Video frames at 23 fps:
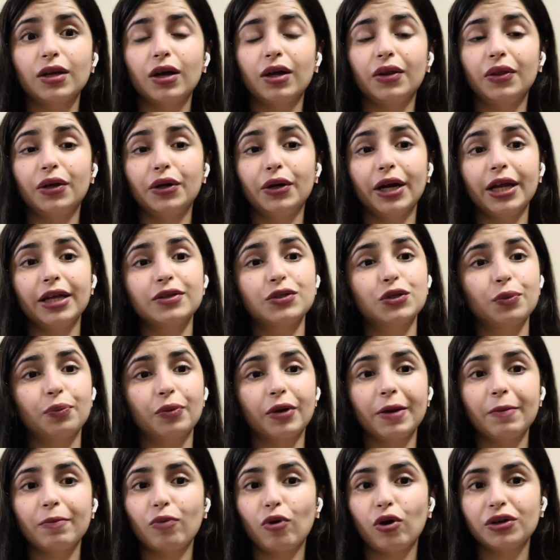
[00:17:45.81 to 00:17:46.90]
other super
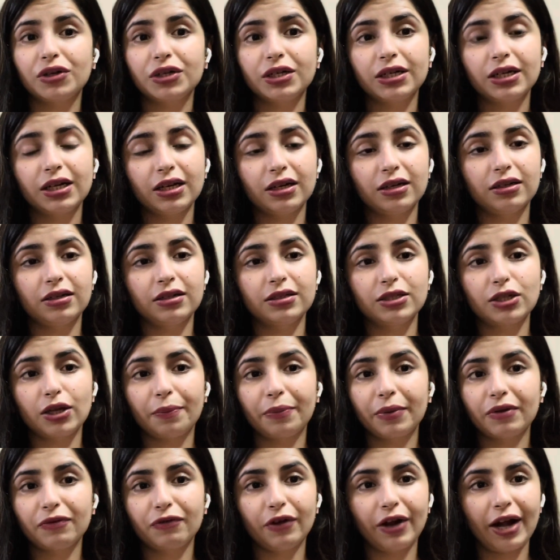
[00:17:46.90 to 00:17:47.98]
important
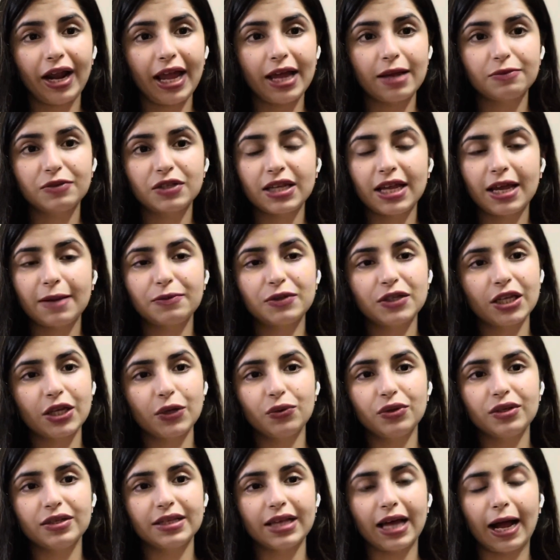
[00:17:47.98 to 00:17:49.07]
topic for AMC MCQ
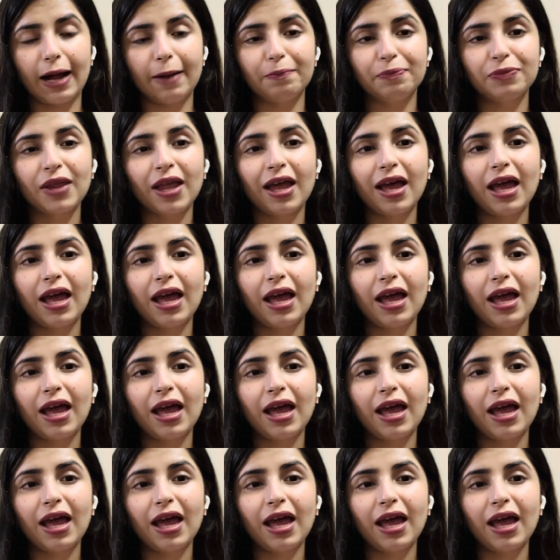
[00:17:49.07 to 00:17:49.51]
exam.